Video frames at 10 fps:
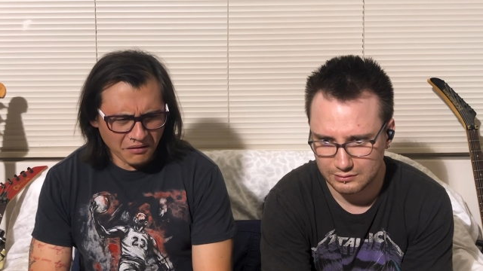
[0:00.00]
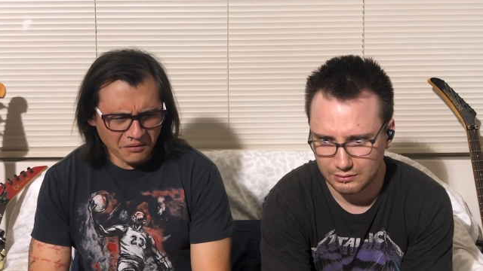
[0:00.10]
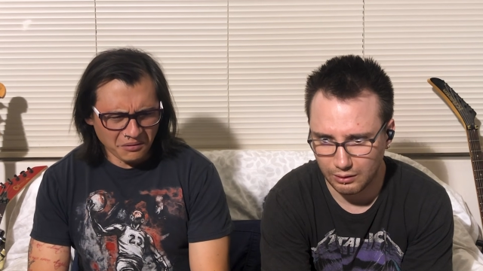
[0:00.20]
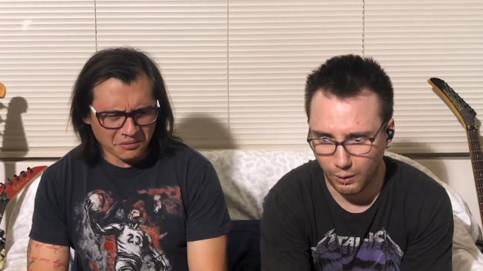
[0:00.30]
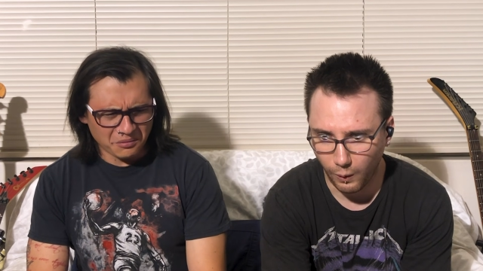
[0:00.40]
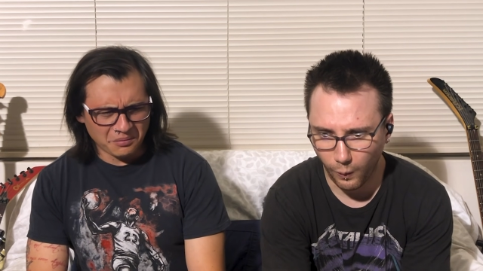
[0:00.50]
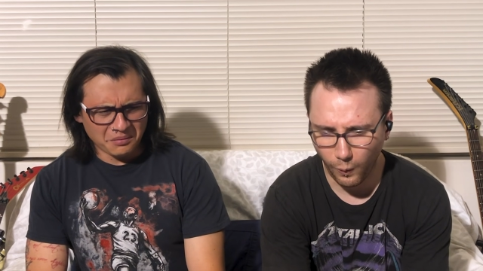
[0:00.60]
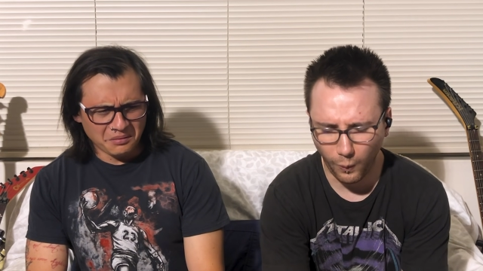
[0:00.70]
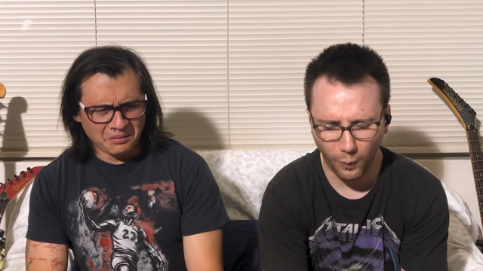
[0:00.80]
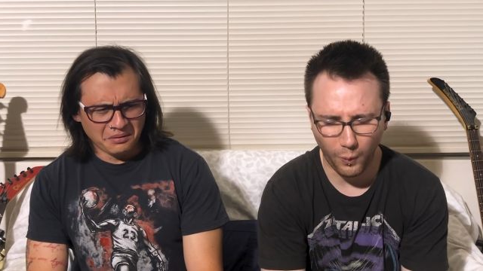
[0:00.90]
Speaker 1: Ew.
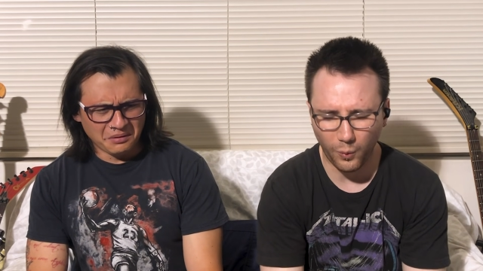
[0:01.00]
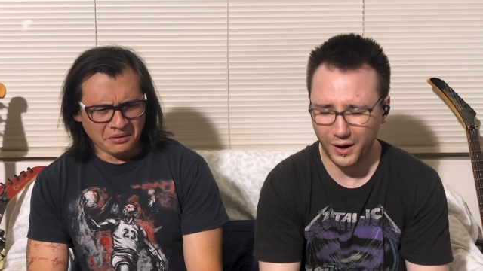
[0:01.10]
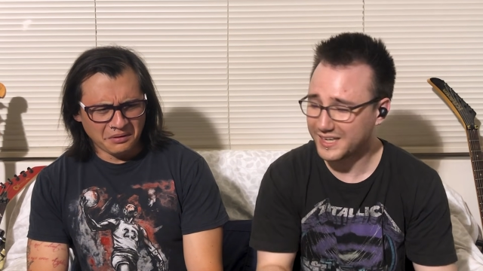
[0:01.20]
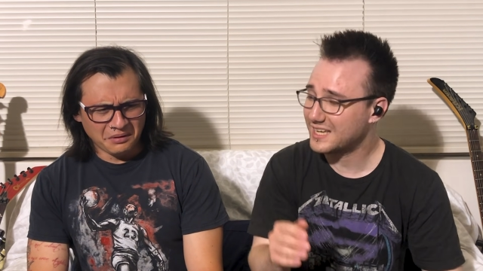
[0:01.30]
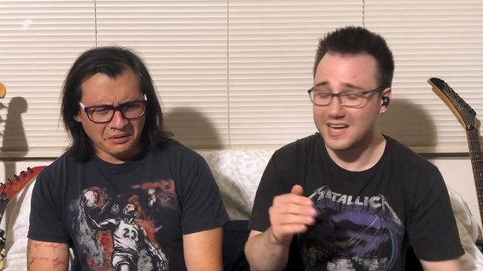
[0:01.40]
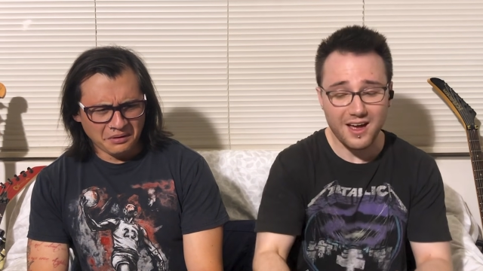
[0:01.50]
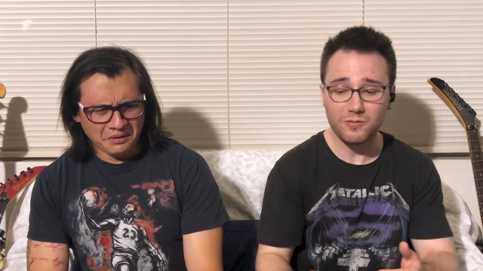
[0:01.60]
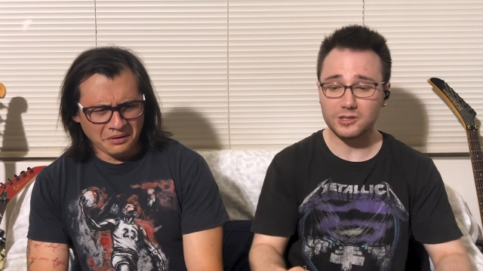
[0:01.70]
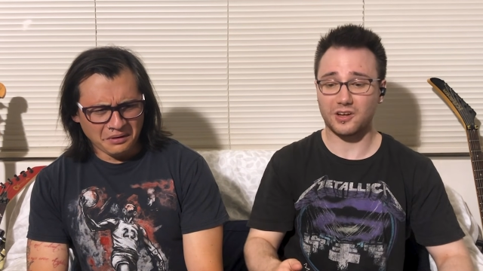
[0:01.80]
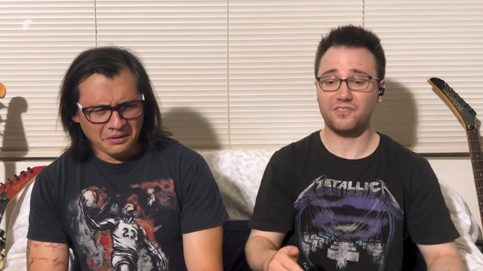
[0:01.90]
Oh,
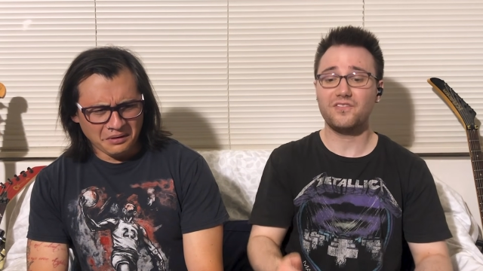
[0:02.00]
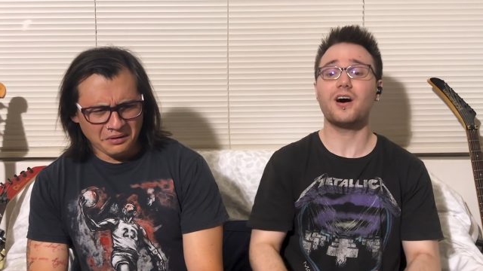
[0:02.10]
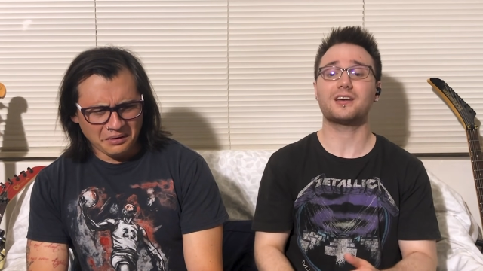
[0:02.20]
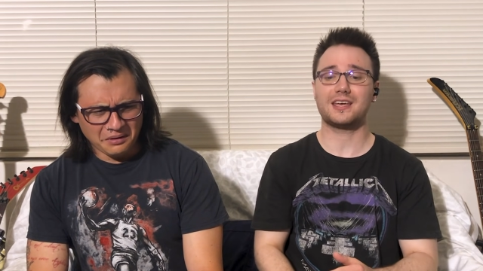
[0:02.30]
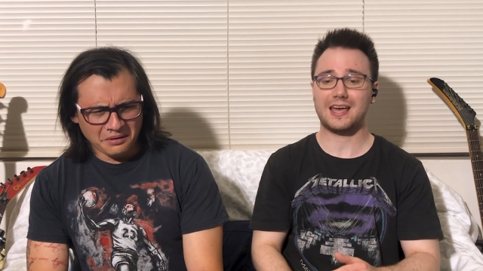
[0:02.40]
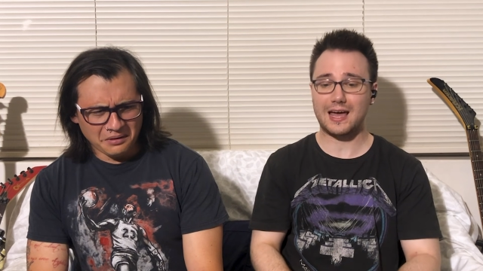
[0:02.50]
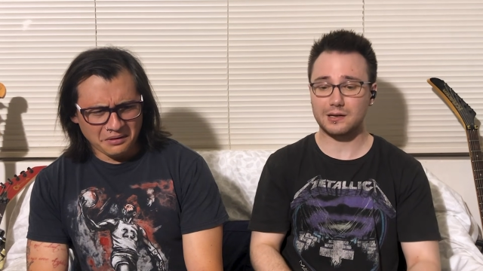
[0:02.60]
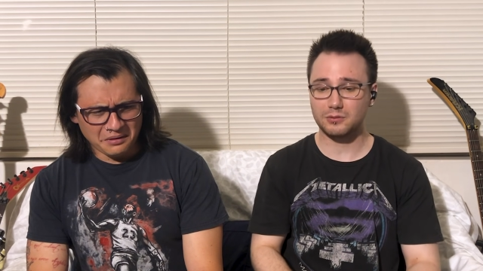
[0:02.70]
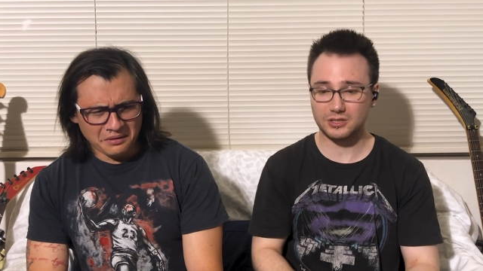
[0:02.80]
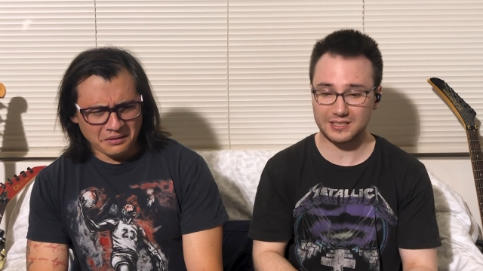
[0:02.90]
again with the fucking
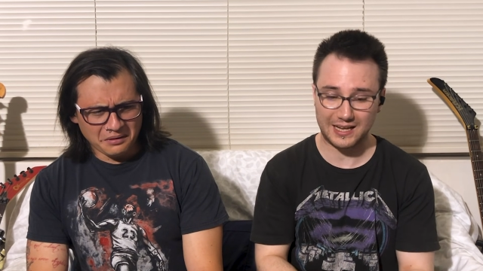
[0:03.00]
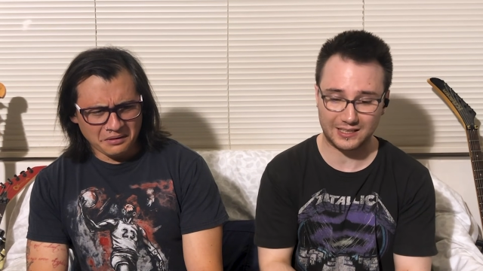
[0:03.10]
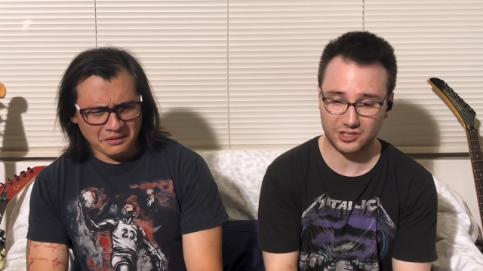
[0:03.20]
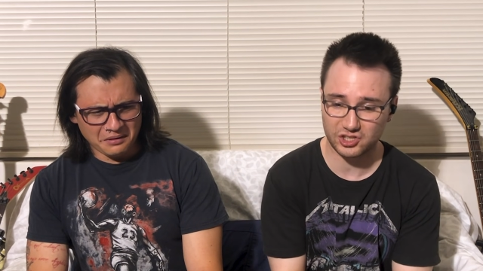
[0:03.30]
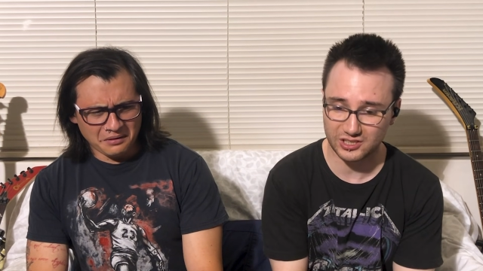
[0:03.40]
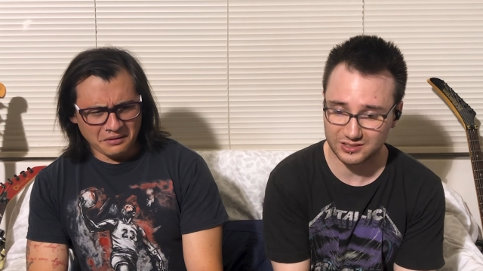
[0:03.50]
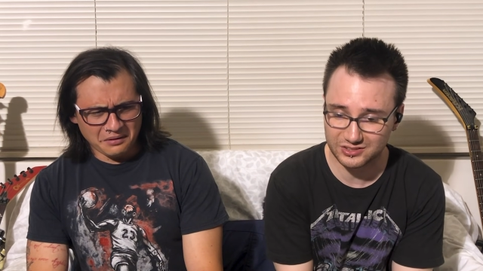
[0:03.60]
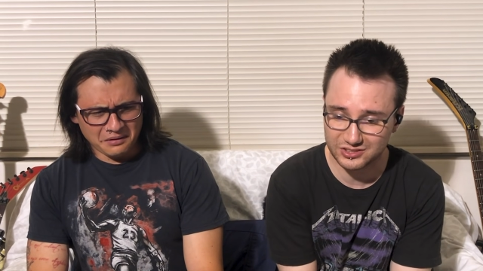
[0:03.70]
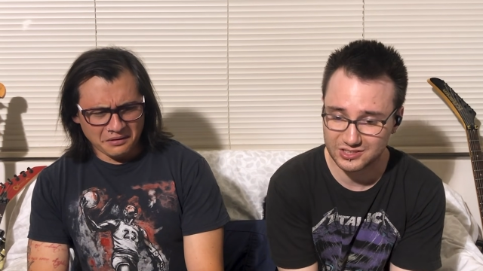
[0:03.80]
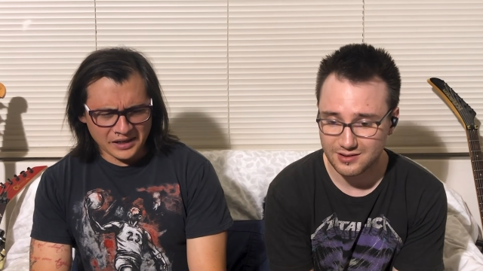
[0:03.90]
animal
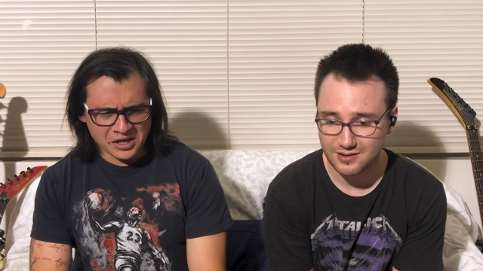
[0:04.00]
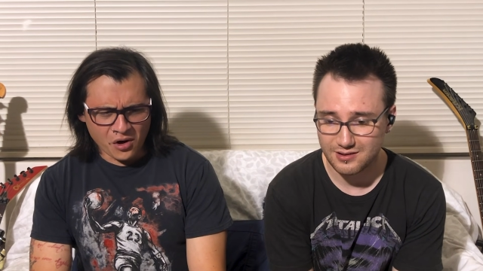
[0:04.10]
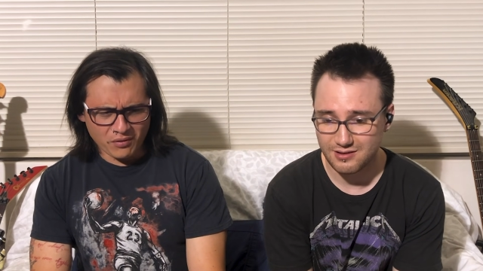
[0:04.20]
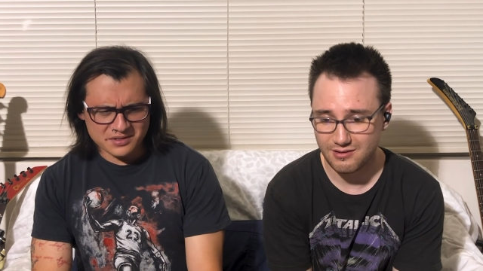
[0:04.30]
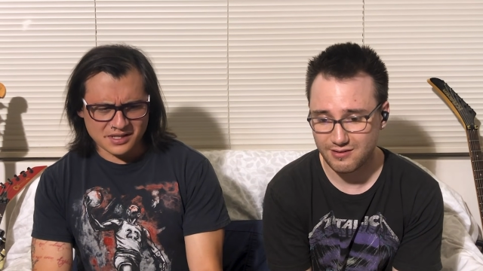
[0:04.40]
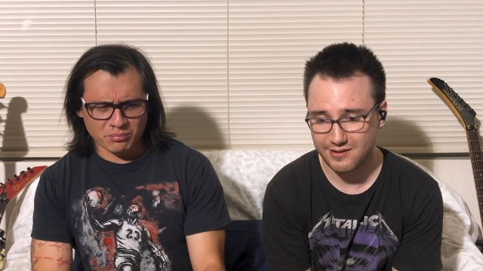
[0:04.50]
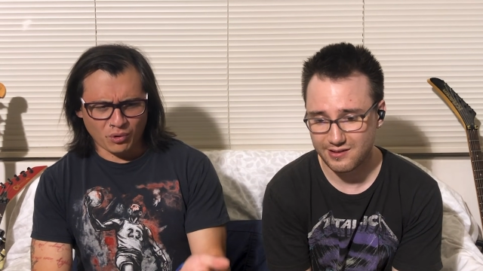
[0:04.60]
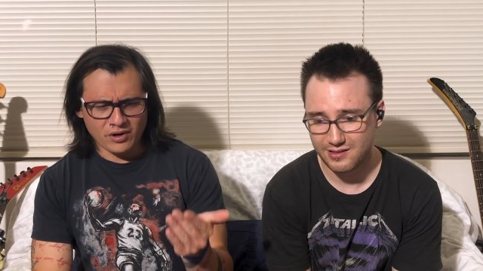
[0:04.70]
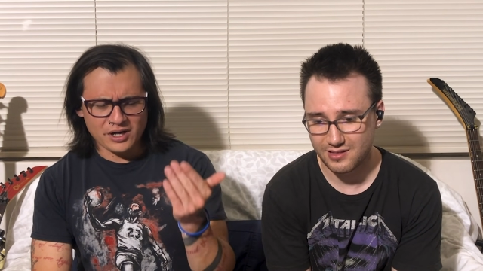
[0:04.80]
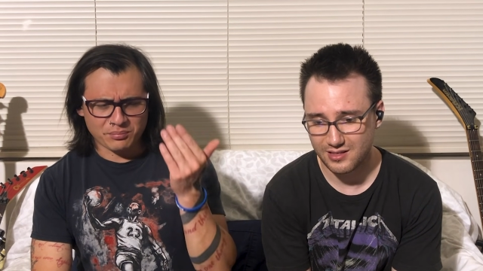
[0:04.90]
analogies. I know it's the
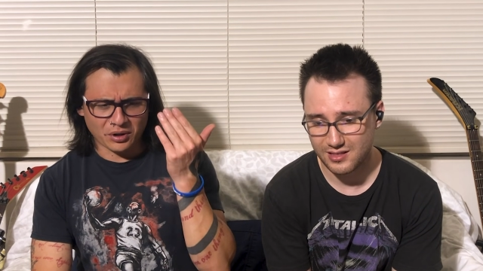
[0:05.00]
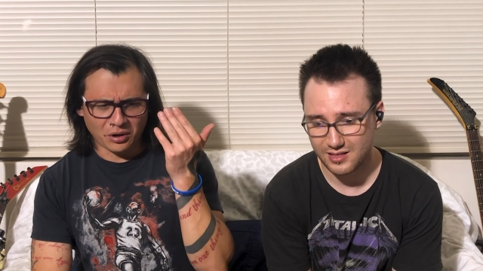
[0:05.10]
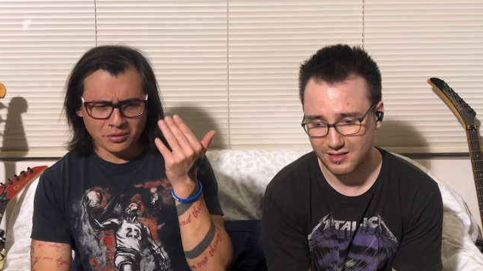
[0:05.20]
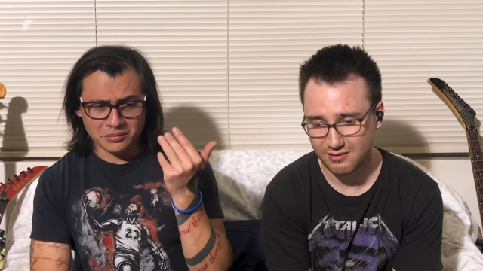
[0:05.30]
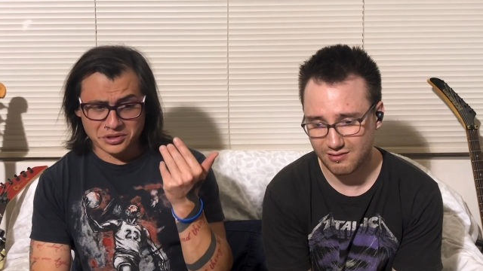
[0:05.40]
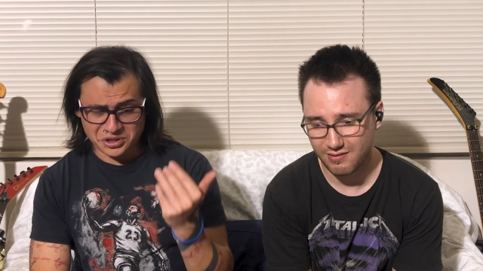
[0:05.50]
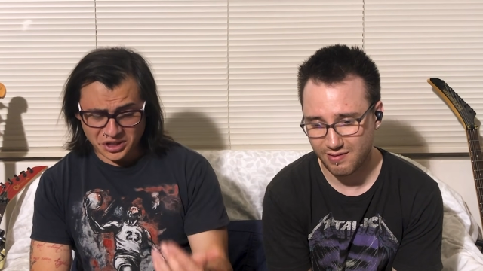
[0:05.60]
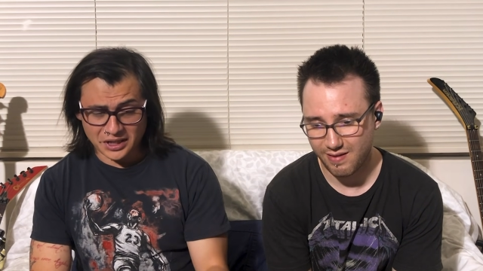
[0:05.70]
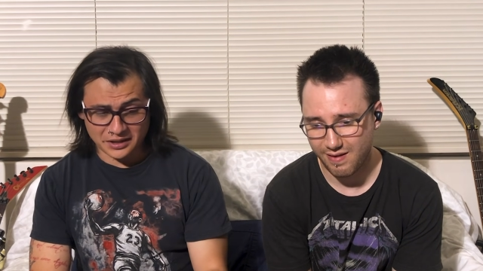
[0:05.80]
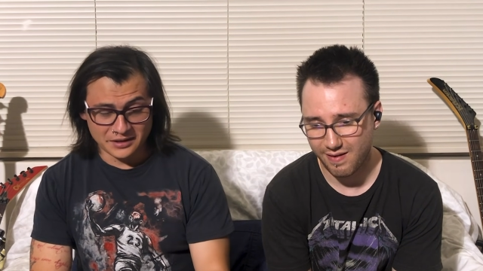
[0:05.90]
point, but holy
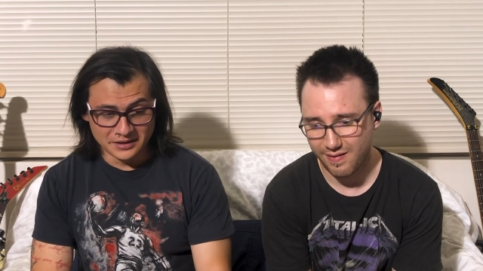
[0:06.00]
shit.